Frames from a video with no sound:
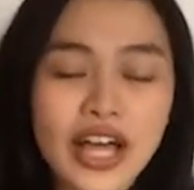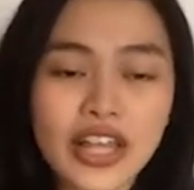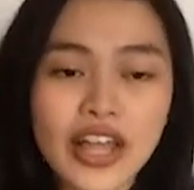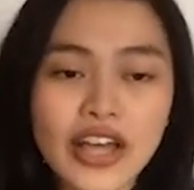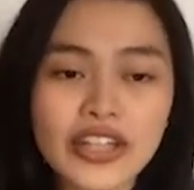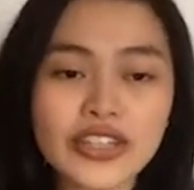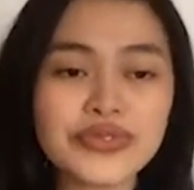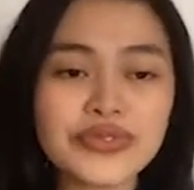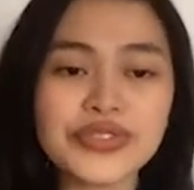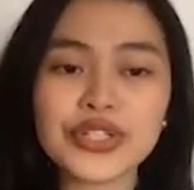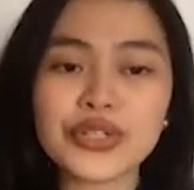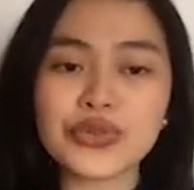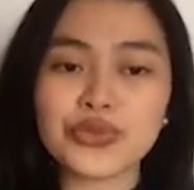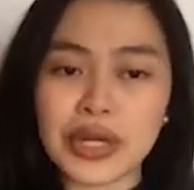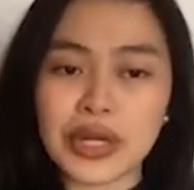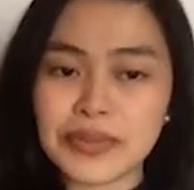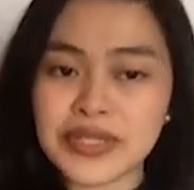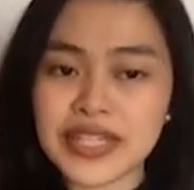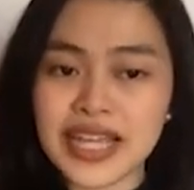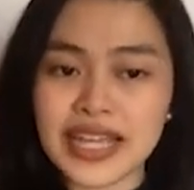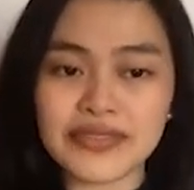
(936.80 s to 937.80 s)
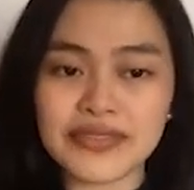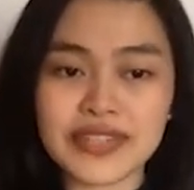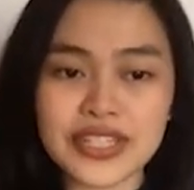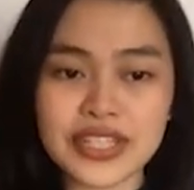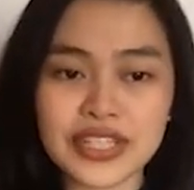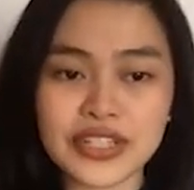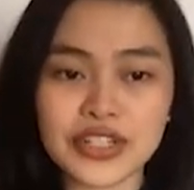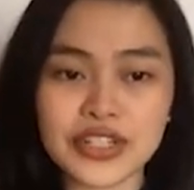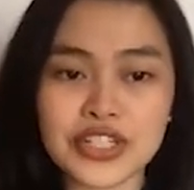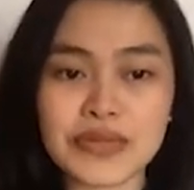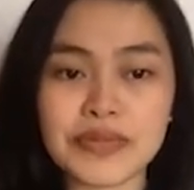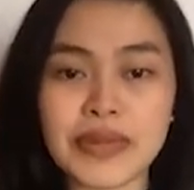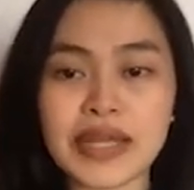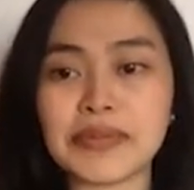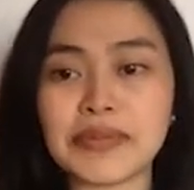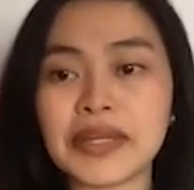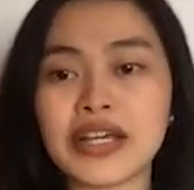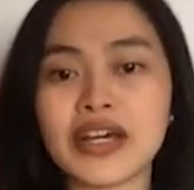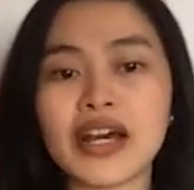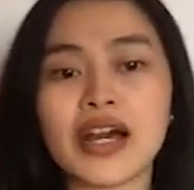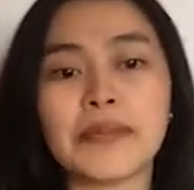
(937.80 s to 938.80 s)
a lot of your website visitors
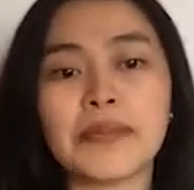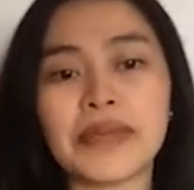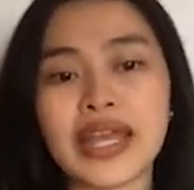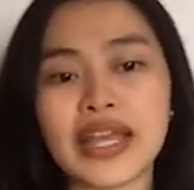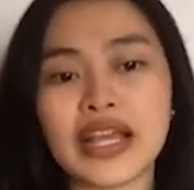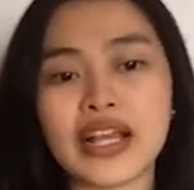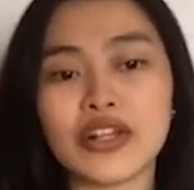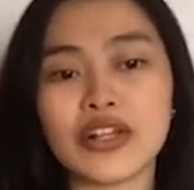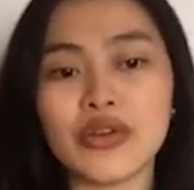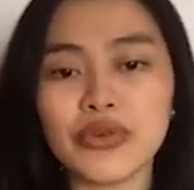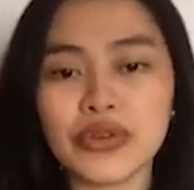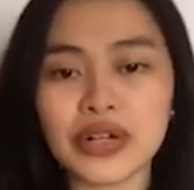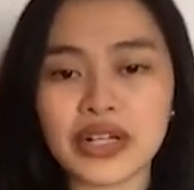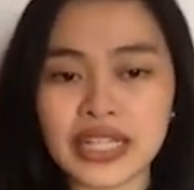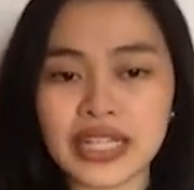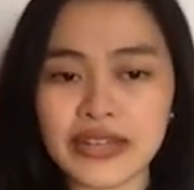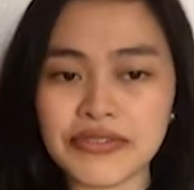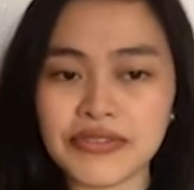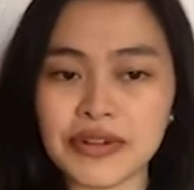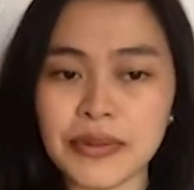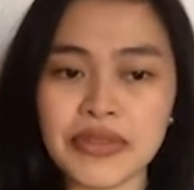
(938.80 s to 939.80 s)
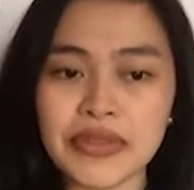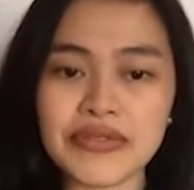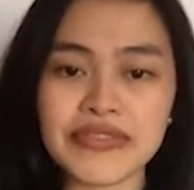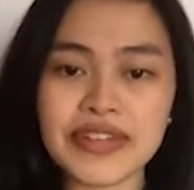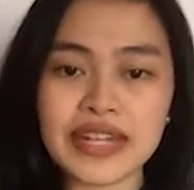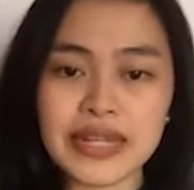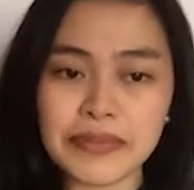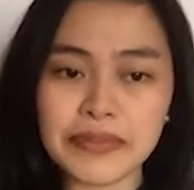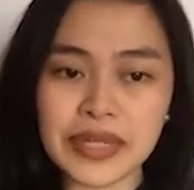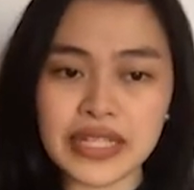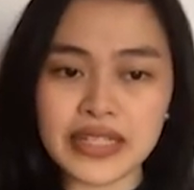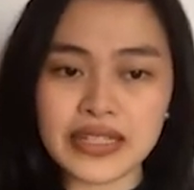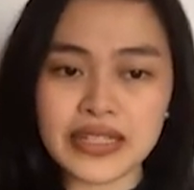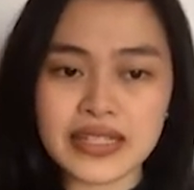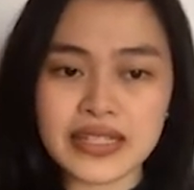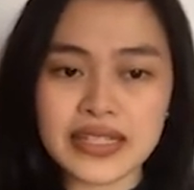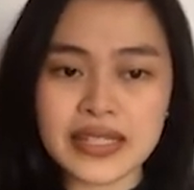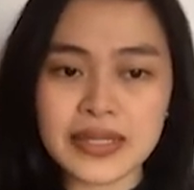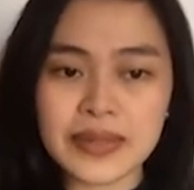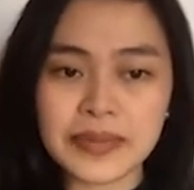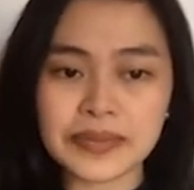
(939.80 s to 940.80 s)
might be coming locally from the
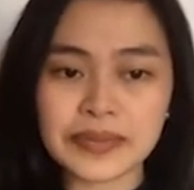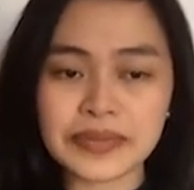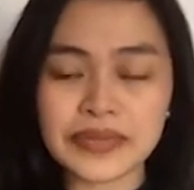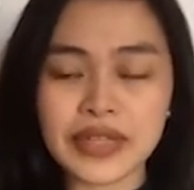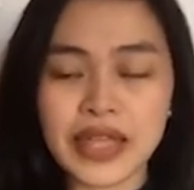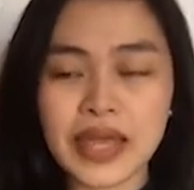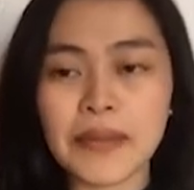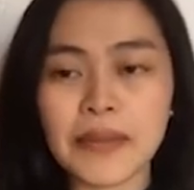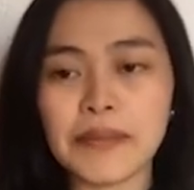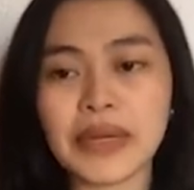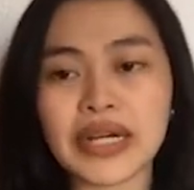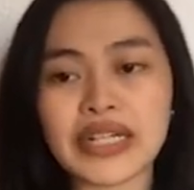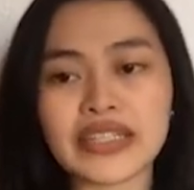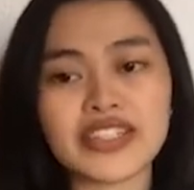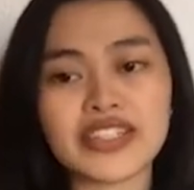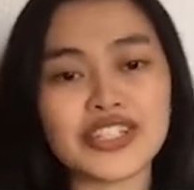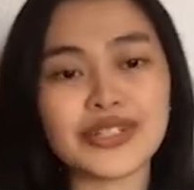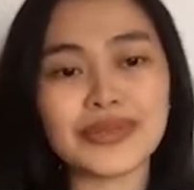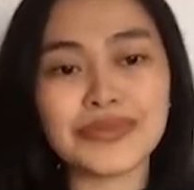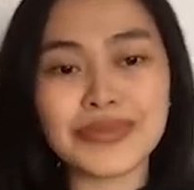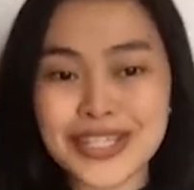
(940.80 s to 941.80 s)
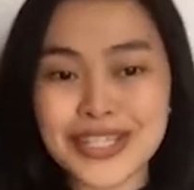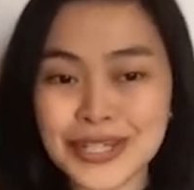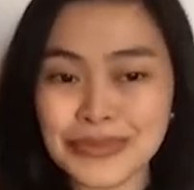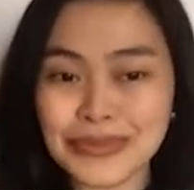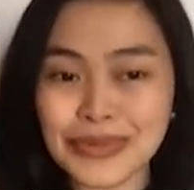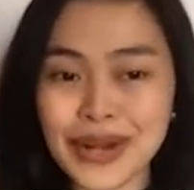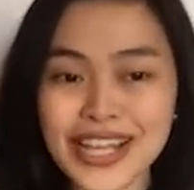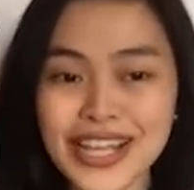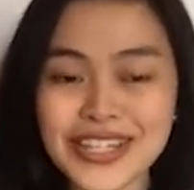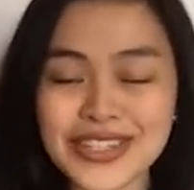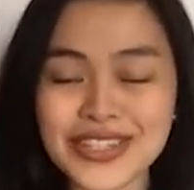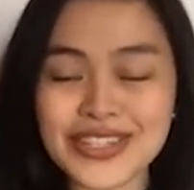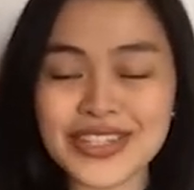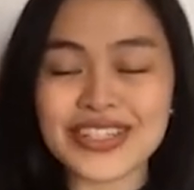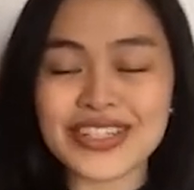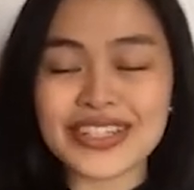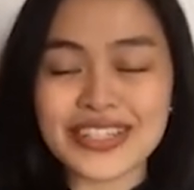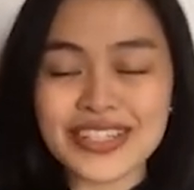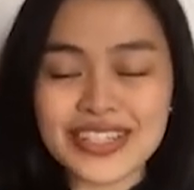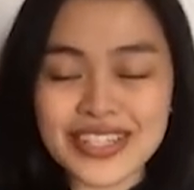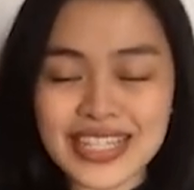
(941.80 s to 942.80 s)
Philippines, but you'll be surprised
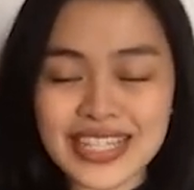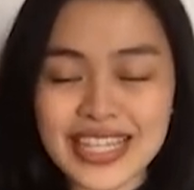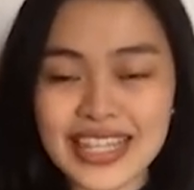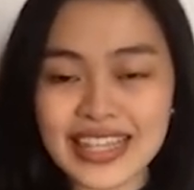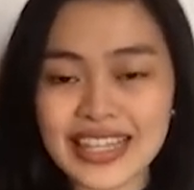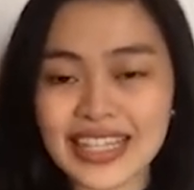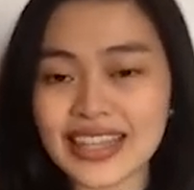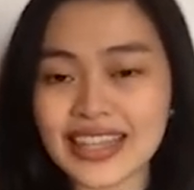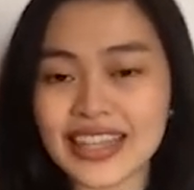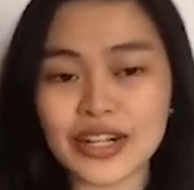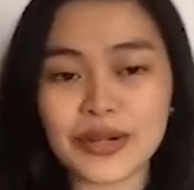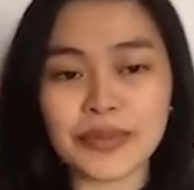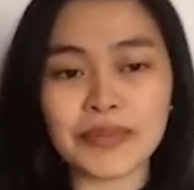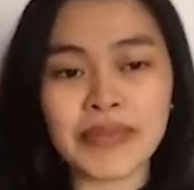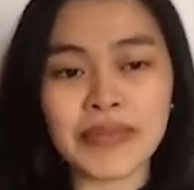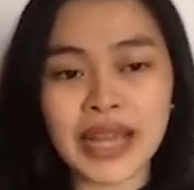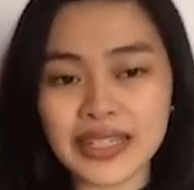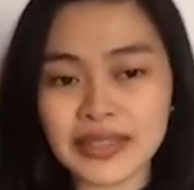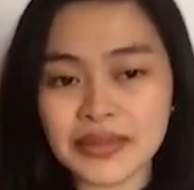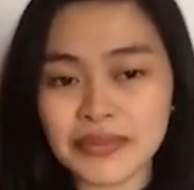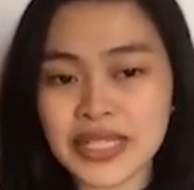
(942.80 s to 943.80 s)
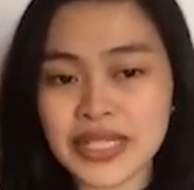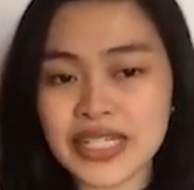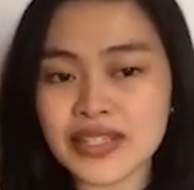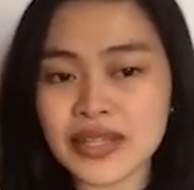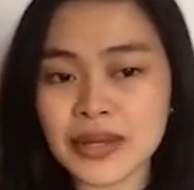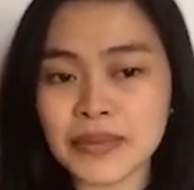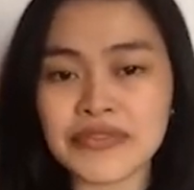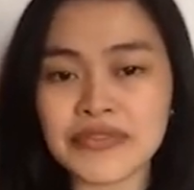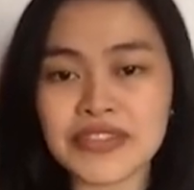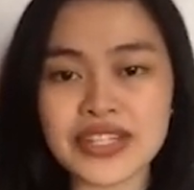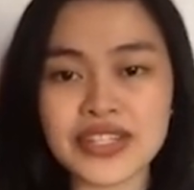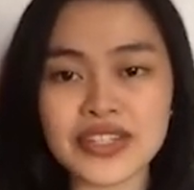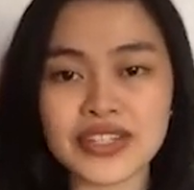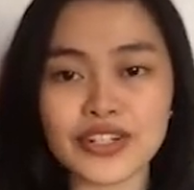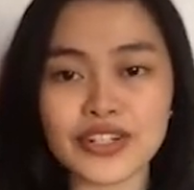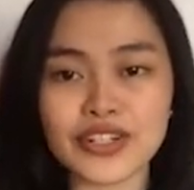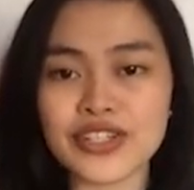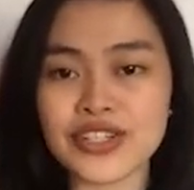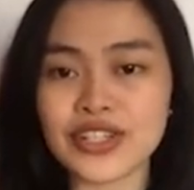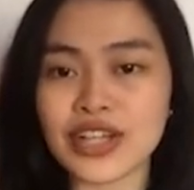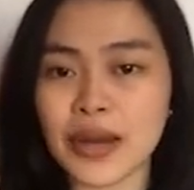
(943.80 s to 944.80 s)
to see that there might be some
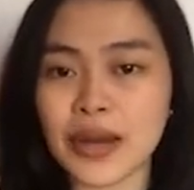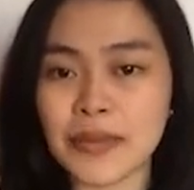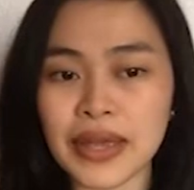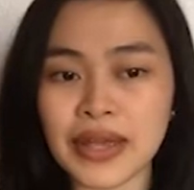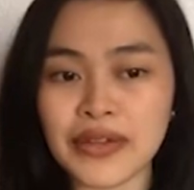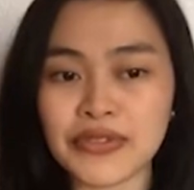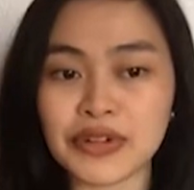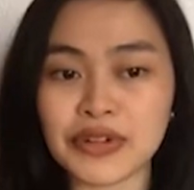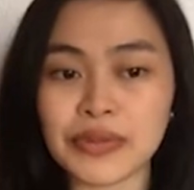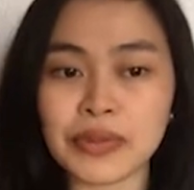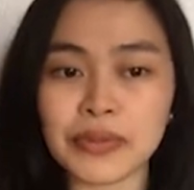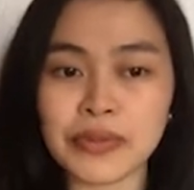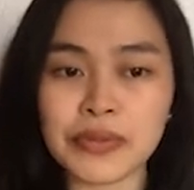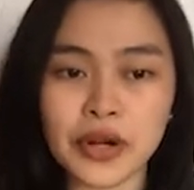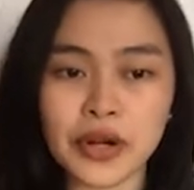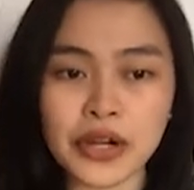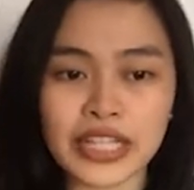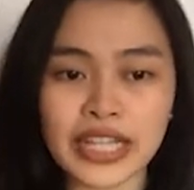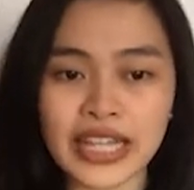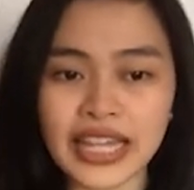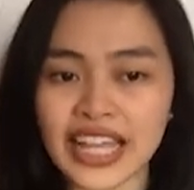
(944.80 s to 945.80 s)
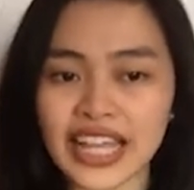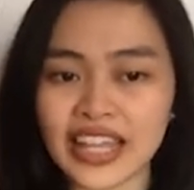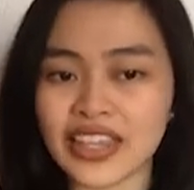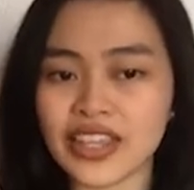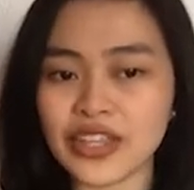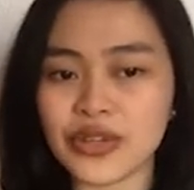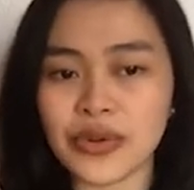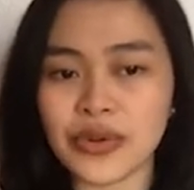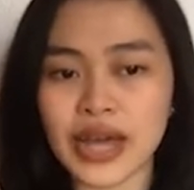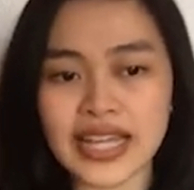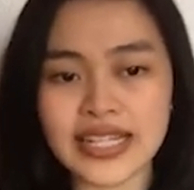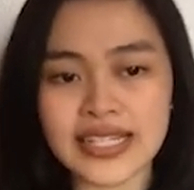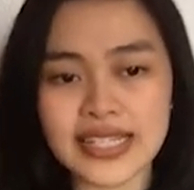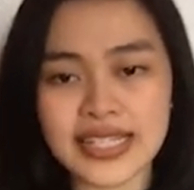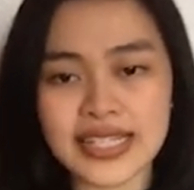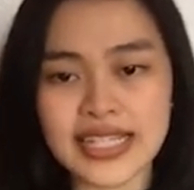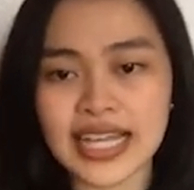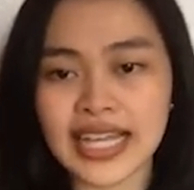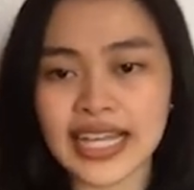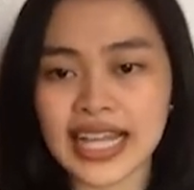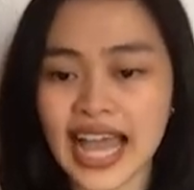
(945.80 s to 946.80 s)
visitors coming from abroad, like the
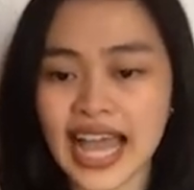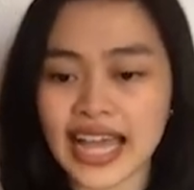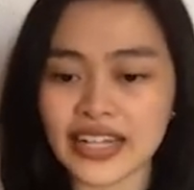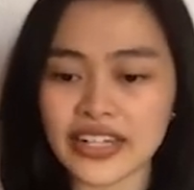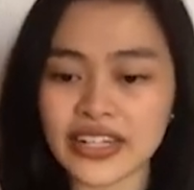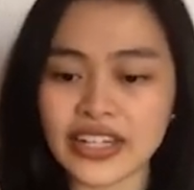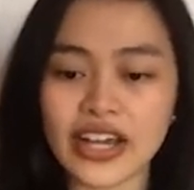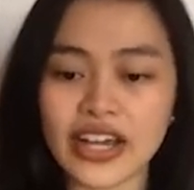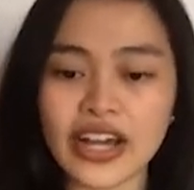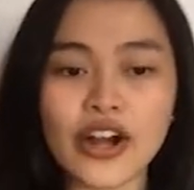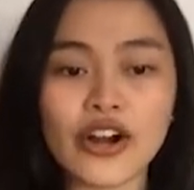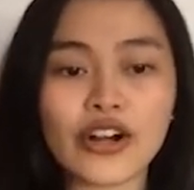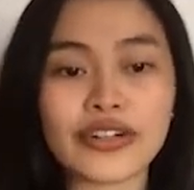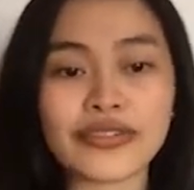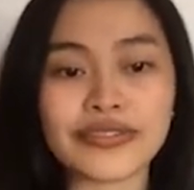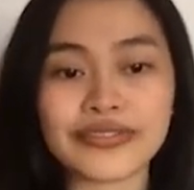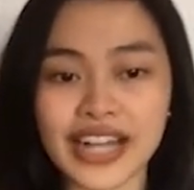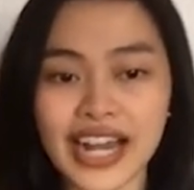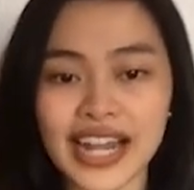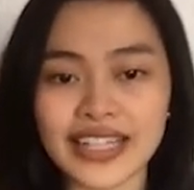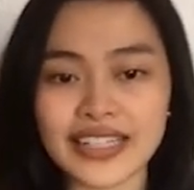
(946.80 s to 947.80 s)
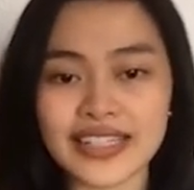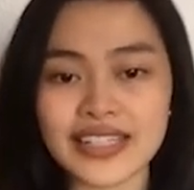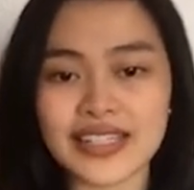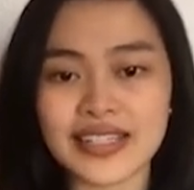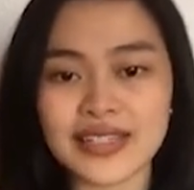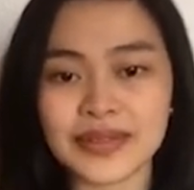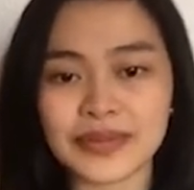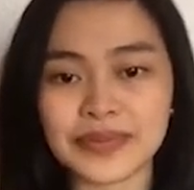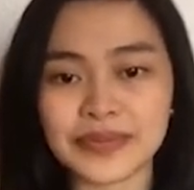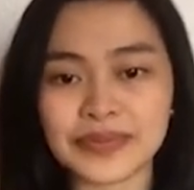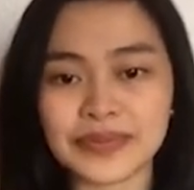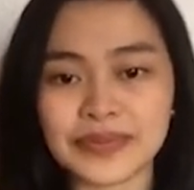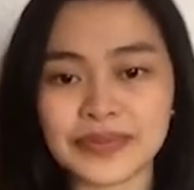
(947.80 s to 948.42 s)
US, Canada, or France.